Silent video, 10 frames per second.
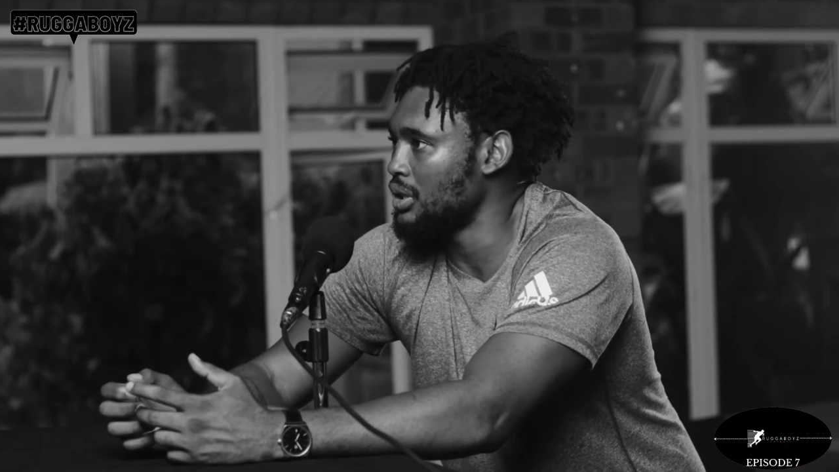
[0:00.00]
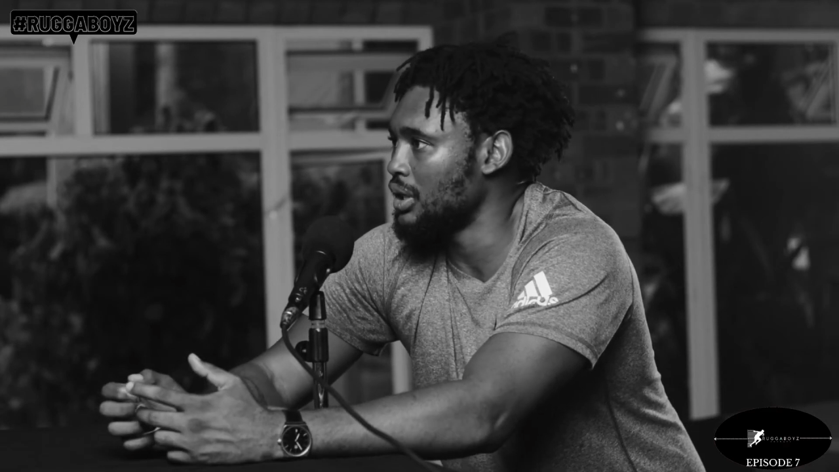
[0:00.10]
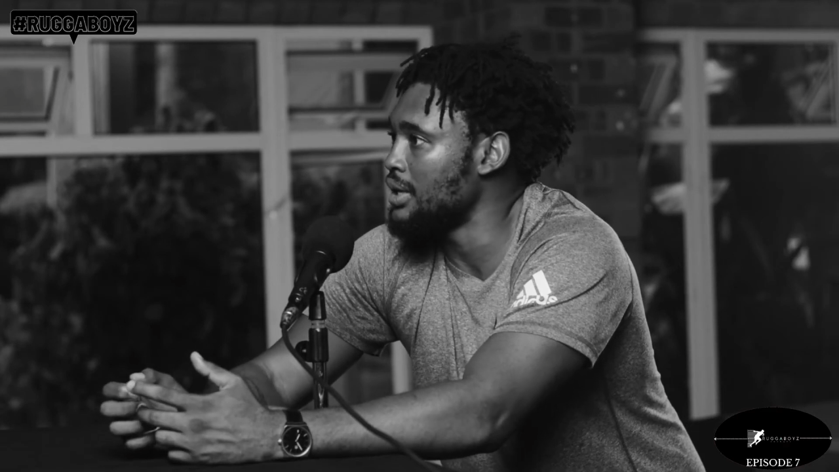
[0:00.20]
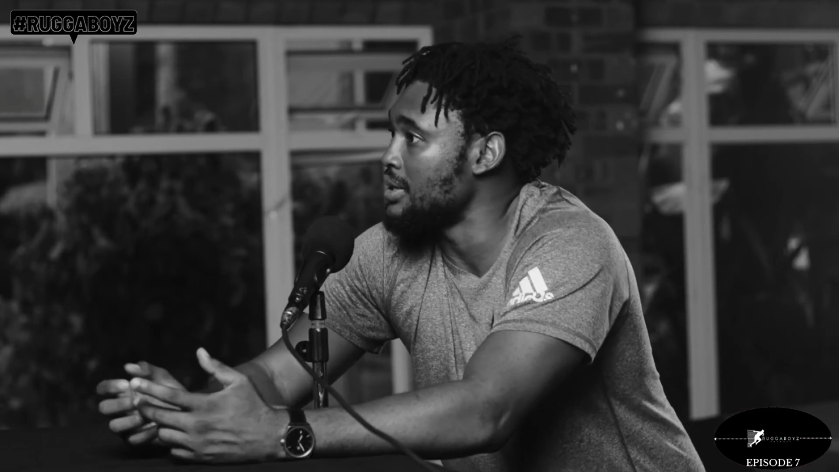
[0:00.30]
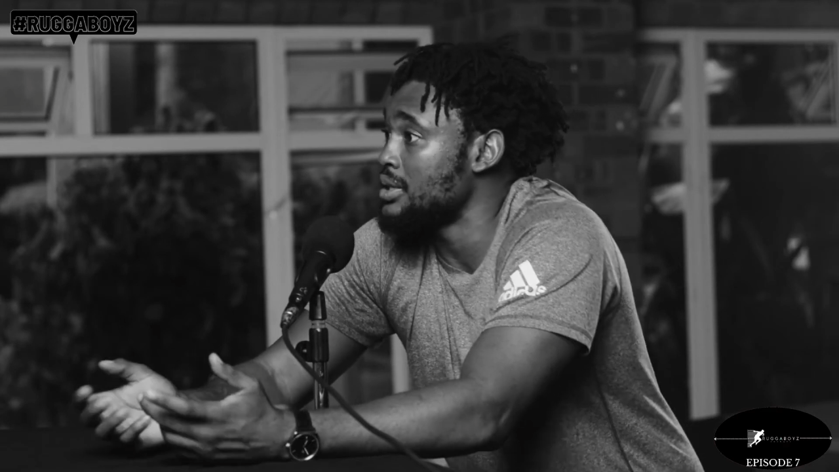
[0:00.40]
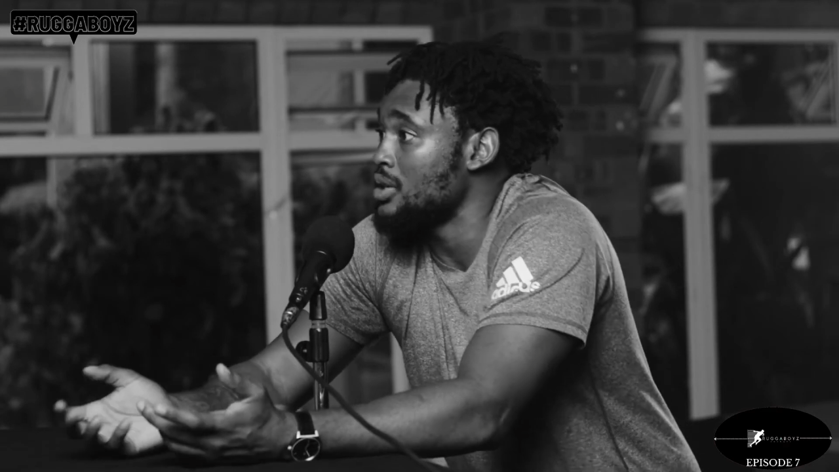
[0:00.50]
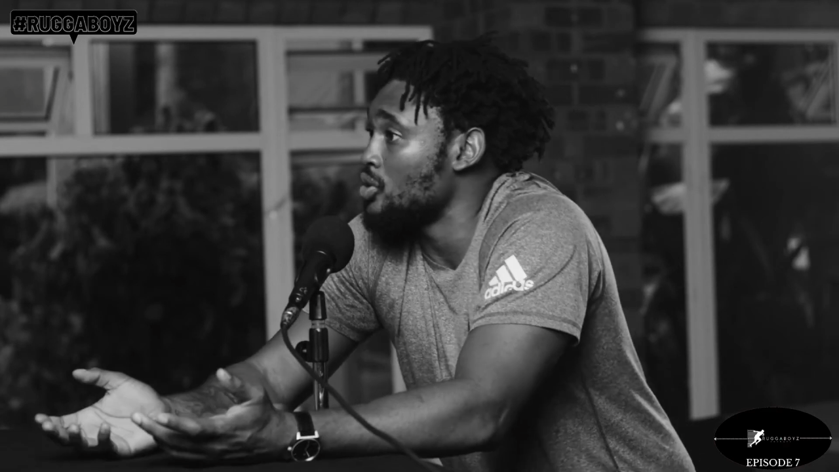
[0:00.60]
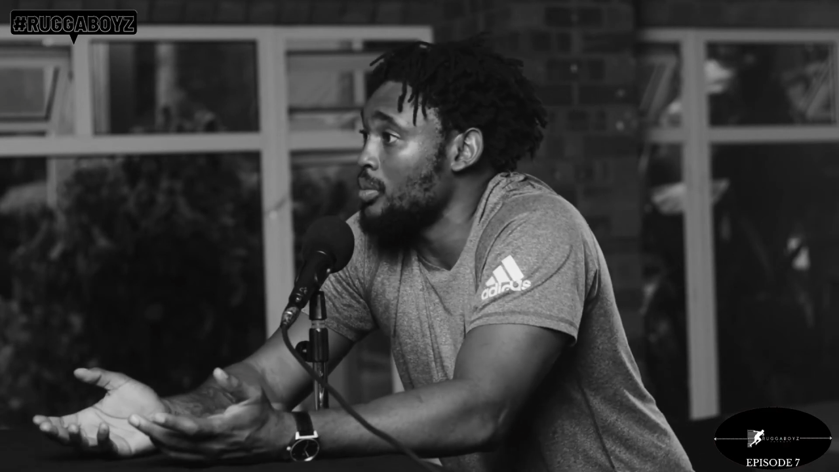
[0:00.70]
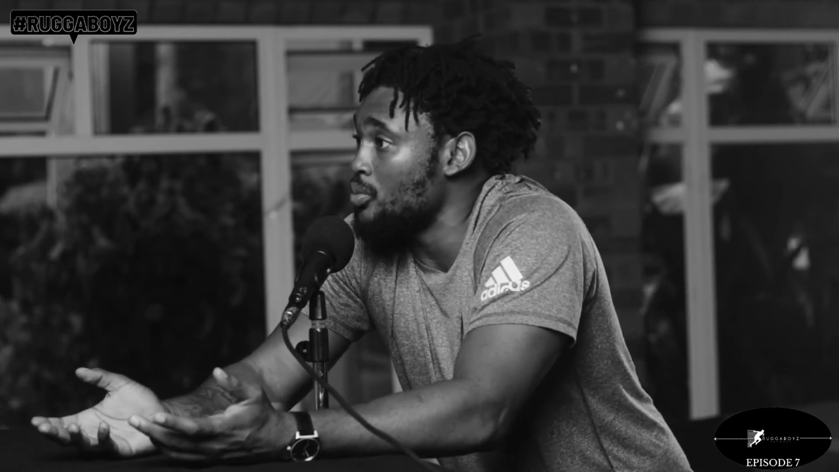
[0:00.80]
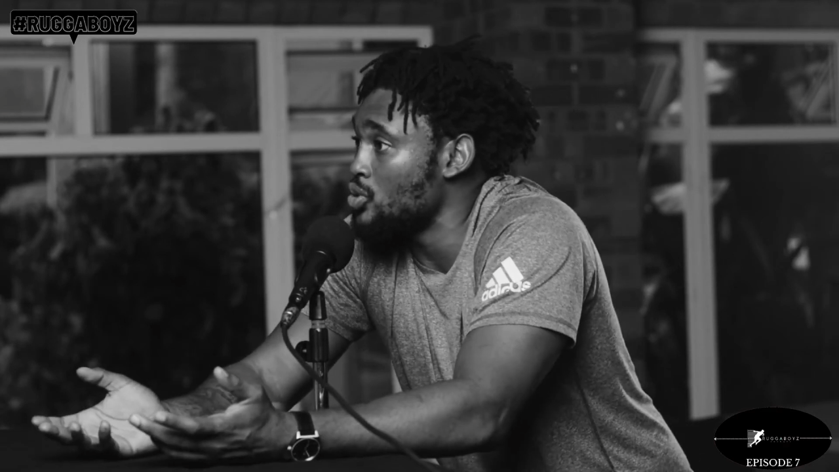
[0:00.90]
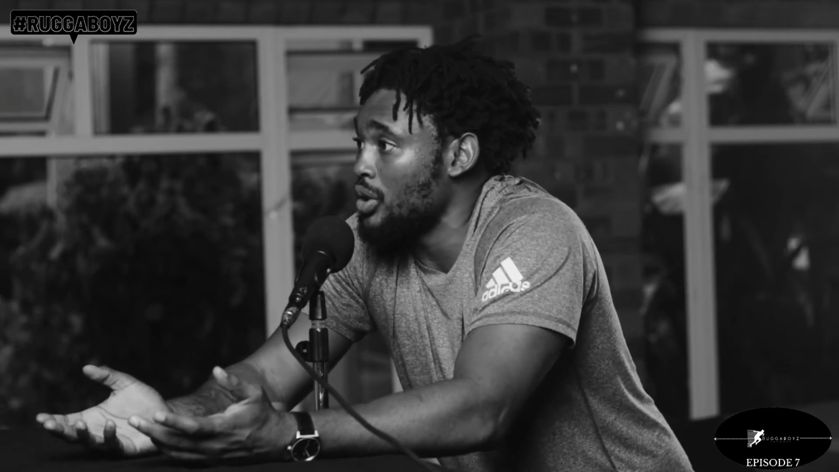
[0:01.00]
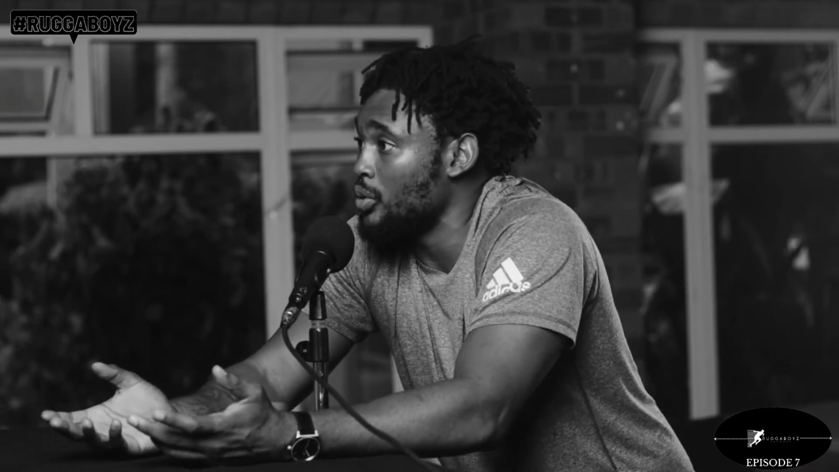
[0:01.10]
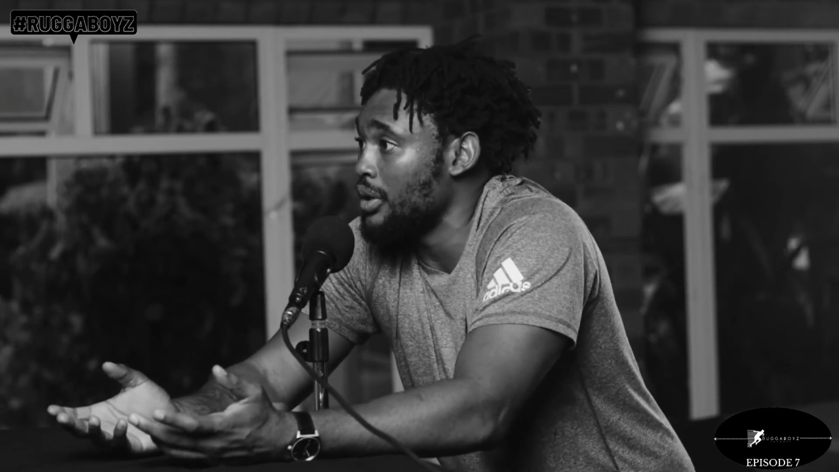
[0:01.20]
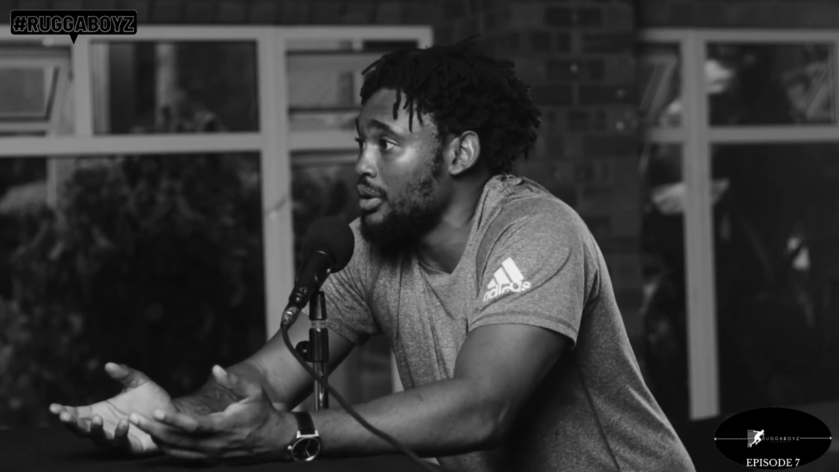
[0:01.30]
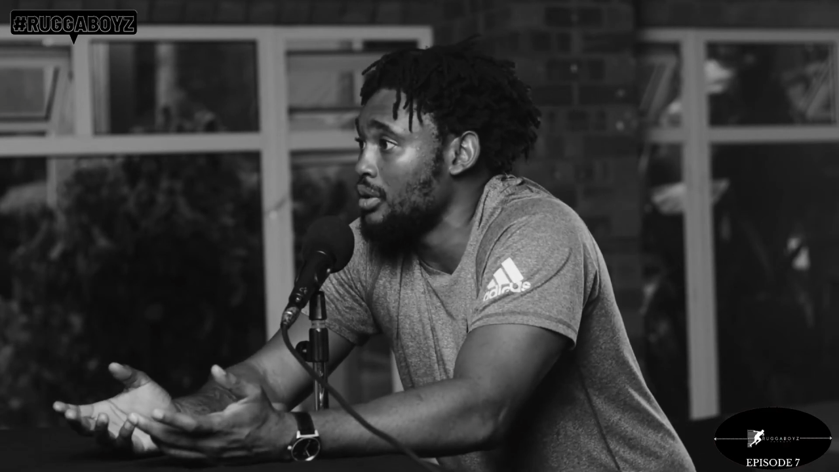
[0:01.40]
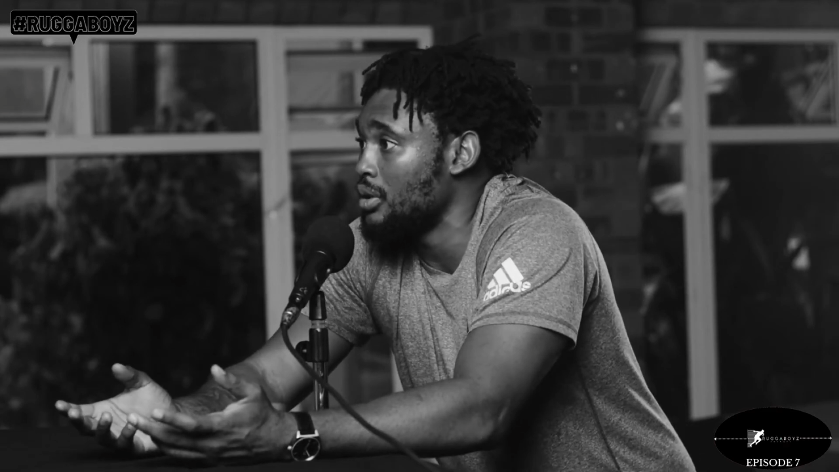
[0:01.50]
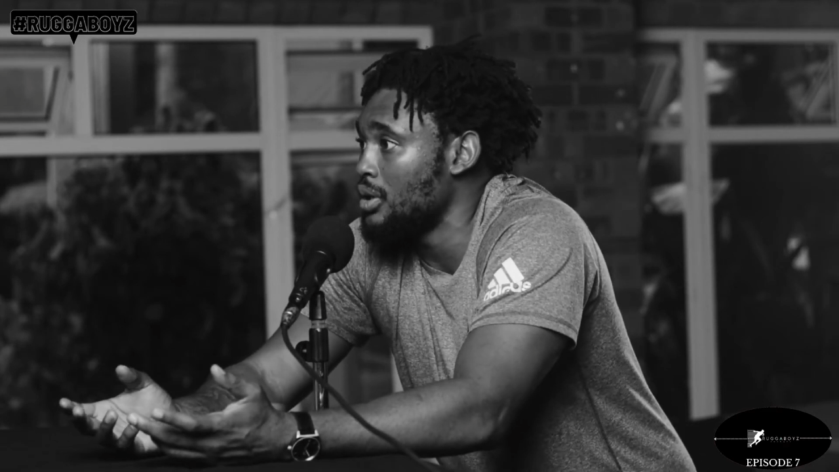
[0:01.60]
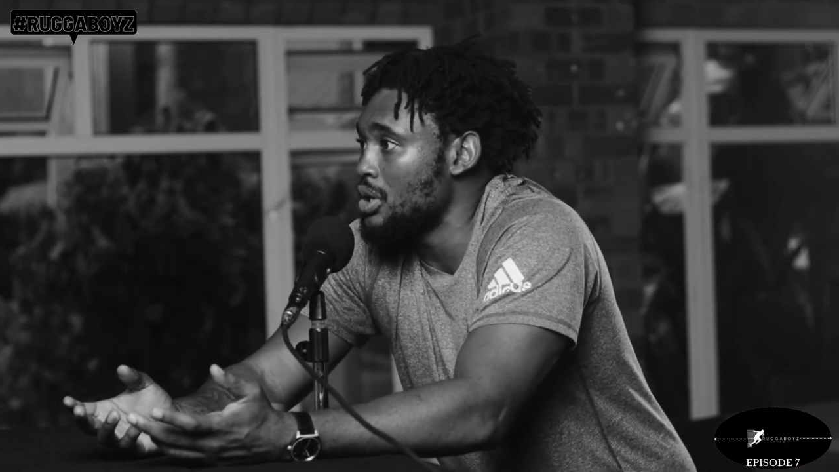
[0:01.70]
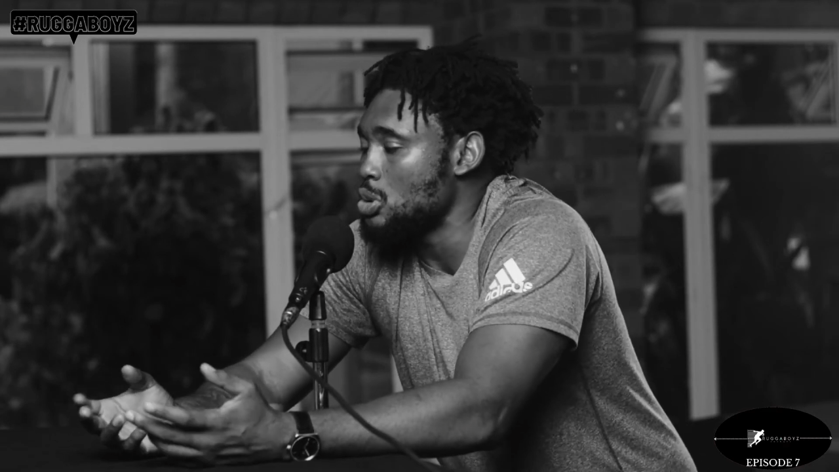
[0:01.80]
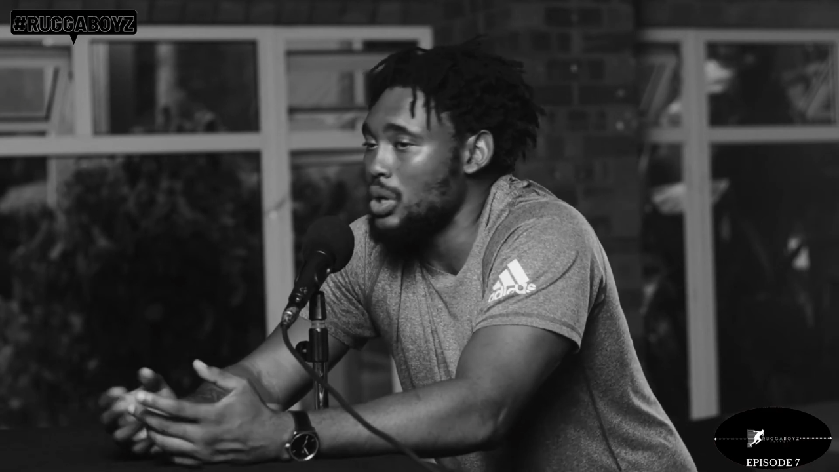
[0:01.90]
Hey,
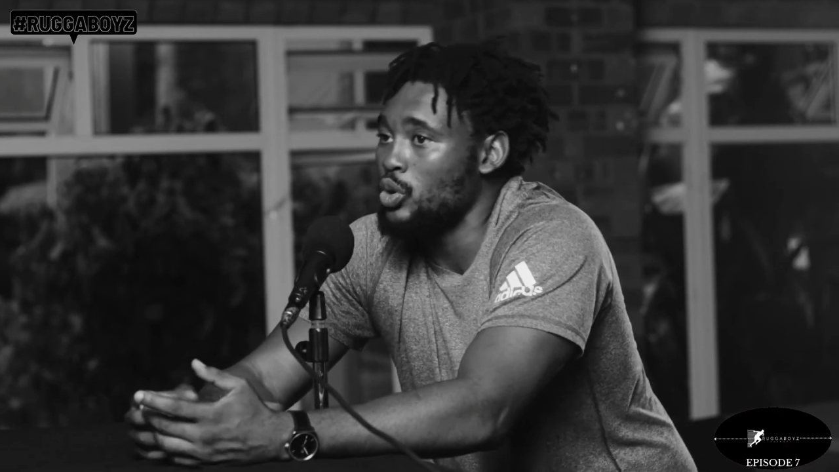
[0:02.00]
so I